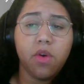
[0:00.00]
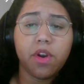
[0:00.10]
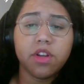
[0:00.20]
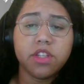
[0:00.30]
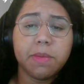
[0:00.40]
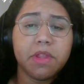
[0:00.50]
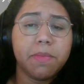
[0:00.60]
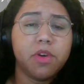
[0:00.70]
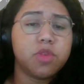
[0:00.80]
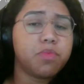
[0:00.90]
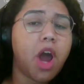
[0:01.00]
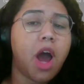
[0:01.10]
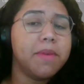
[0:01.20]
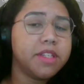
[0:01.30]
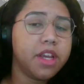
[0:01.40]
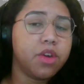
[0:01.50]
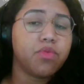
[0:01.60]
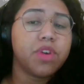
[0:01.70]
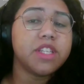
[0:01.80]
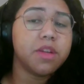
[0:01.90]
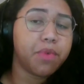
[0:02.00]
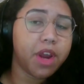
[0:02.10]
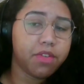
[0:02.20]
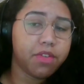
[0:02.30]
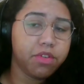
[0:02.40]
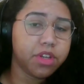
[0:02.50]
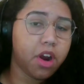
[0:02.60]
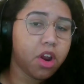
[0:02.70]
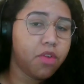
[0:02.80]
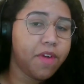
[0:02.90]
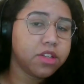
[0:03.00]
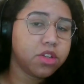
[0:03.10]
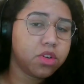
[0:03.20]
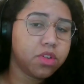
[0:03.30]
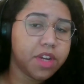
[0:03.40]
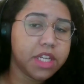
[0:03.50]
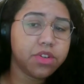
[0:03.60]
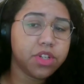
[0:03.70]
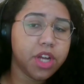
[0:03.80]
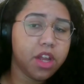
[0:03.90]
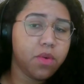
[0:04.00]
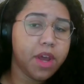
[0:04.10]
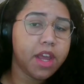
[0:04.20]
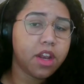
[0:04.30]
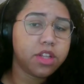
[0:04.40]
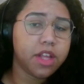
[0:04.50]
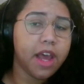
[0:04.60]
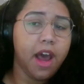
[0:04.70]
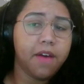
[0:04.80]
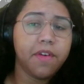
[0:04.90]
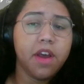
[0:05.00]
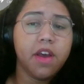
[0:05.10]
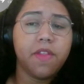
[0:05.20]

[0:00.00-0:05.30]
What are some of the most promising recent breakthroughs in cardiovascular research at UH that have